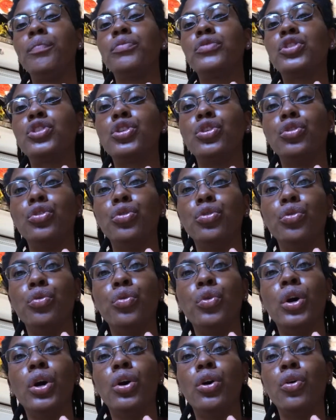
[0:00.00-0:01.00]

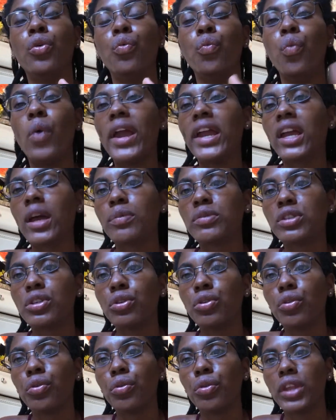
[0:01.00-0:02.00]
to wake up
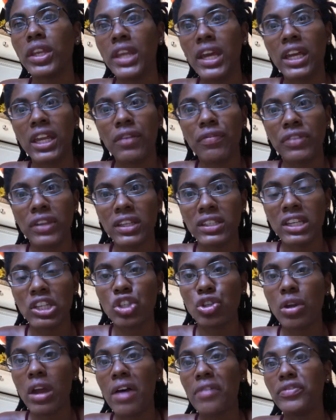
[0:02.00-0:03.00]
to the negative things
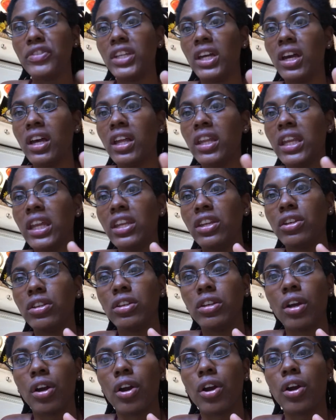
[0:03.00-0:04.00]
that you have done in
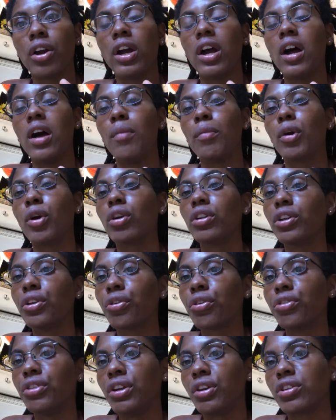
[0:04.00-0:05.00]
your earlier
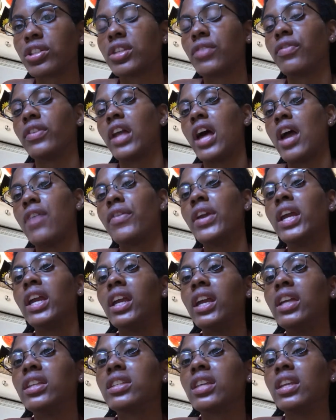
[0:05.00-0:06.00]
years of life,
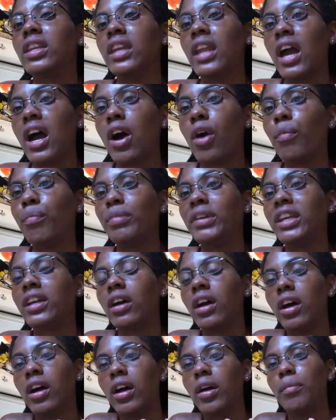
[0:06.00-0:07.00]
and to now
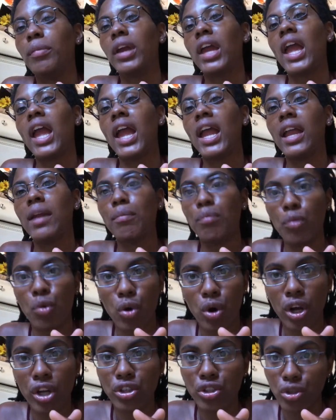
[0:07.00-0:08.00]
become a
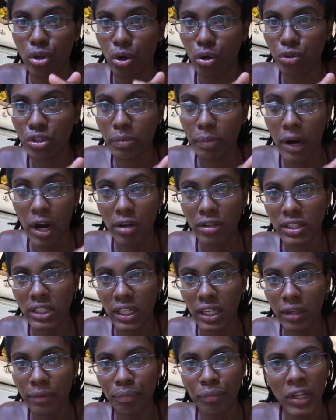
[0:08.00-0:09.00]
more adult
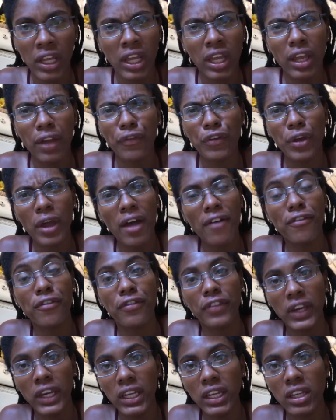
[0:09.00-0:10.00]
person. If you have
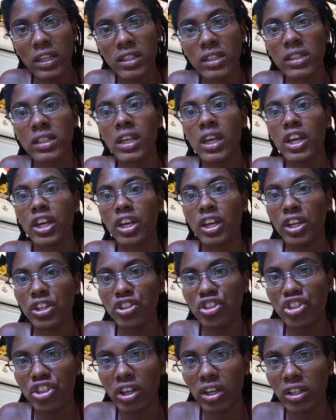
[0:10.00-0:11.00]
Venus
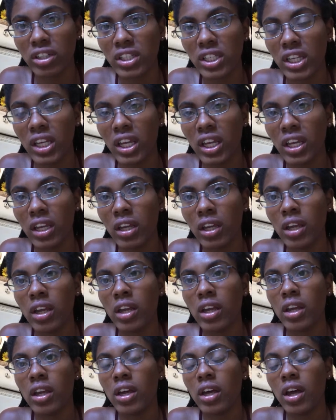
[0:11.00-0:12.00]
conjuncting
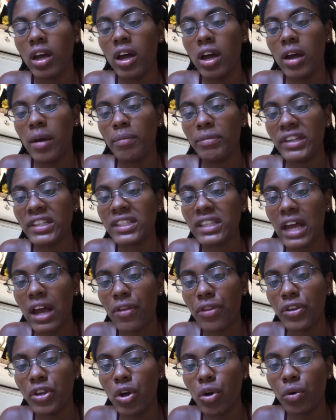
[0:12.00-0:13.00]
the
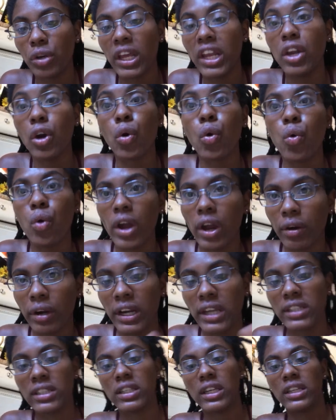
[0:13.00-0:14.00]
South Node in
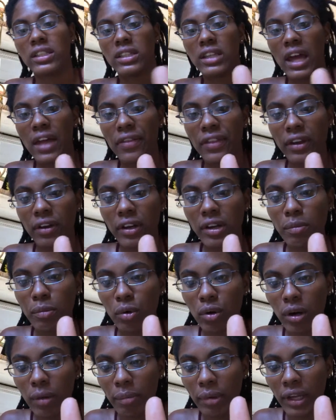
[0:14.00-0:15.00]
Aquarius, is not there
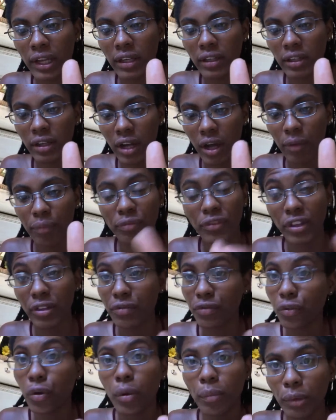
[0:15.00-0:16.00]
anymore, but you know, the
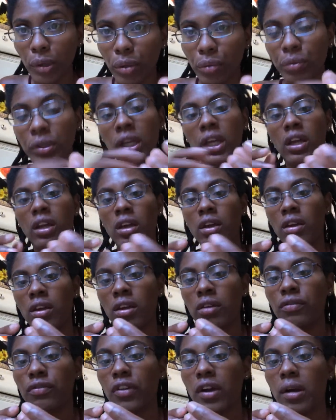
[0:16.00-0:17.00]
full moon
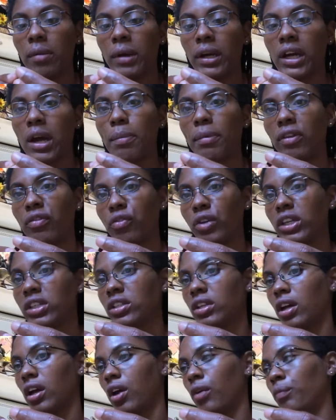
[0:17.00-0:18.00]
from a couple of weeks
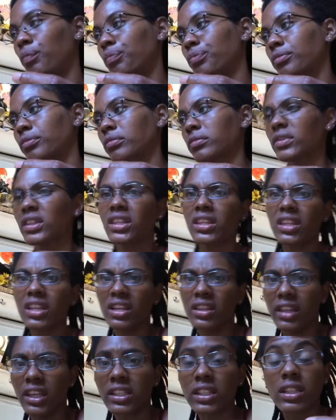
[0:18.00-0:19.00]
ago.
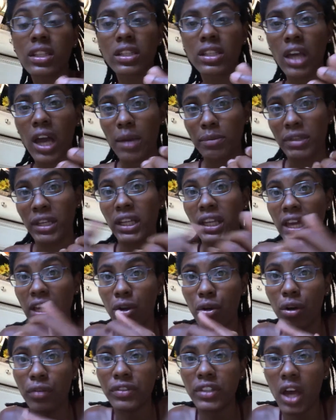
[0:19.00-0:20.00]
This is a time to let
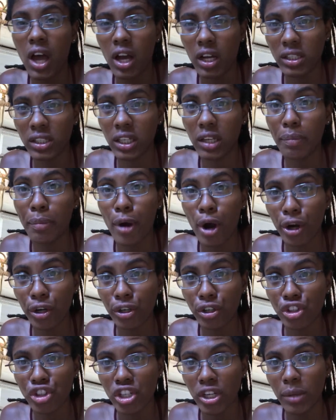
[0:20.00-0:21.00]
go of toxic
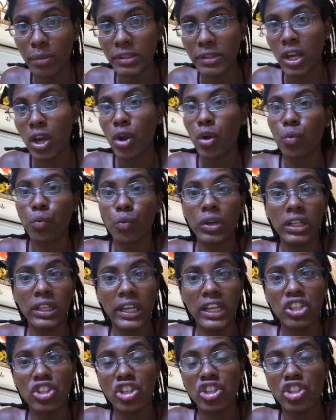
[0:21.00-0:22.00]
partnerships,
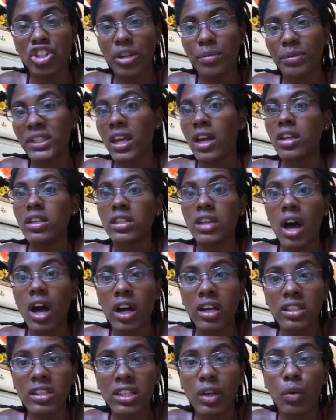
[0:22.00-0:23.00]
relationships,
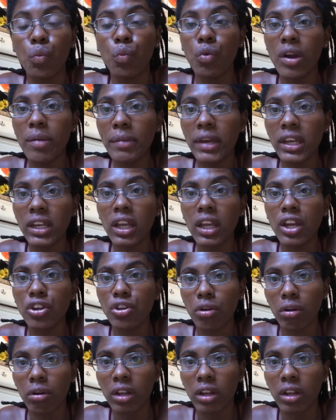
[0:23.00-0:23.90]
toxic women in your